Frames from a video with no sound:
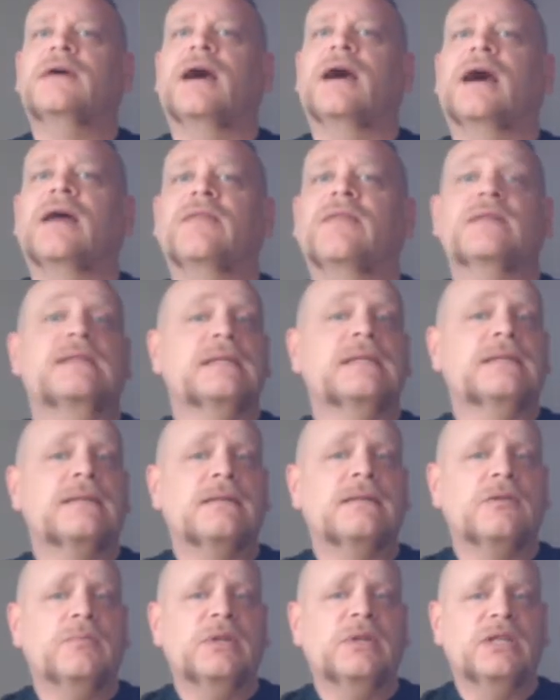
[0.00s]
This is a
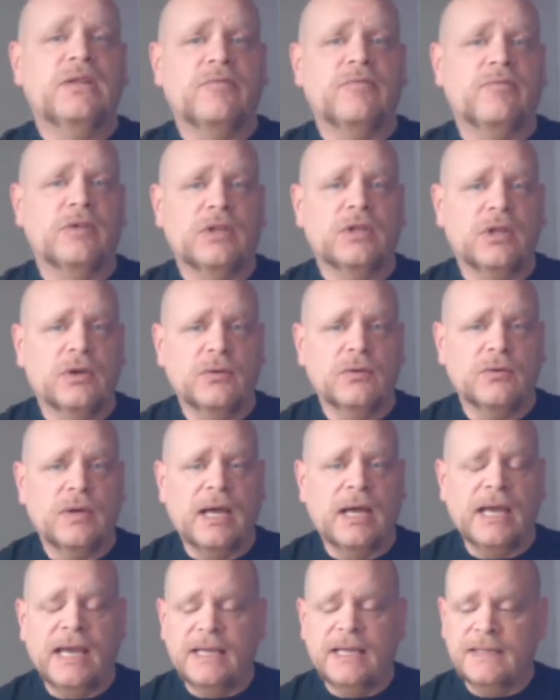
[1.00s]
little bit different though.
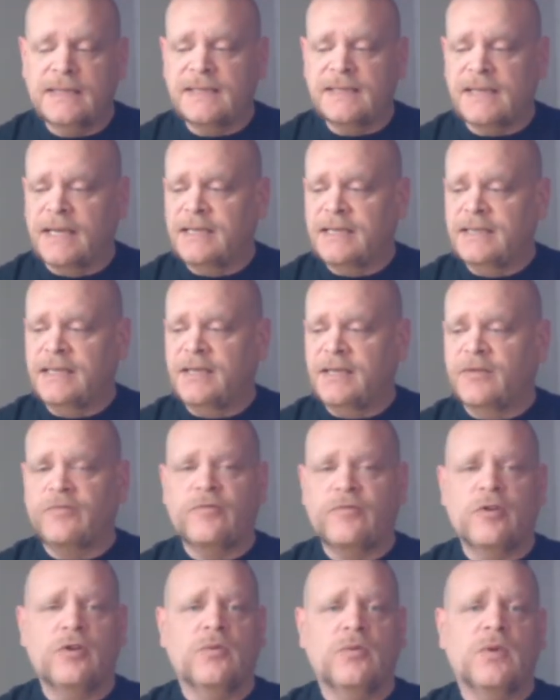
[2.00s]
I had this idea
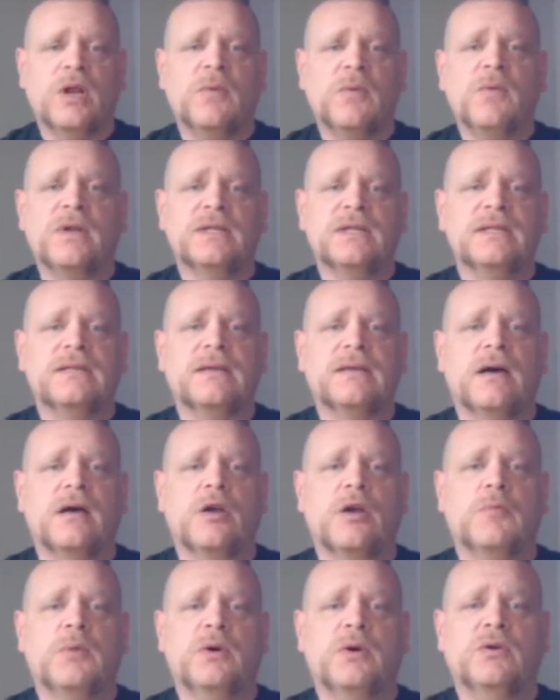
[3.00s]
for what I wanted to
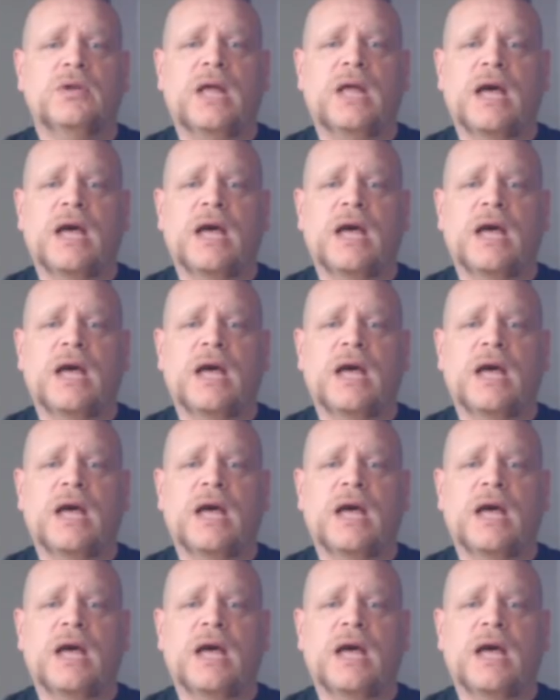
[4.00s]
talk about.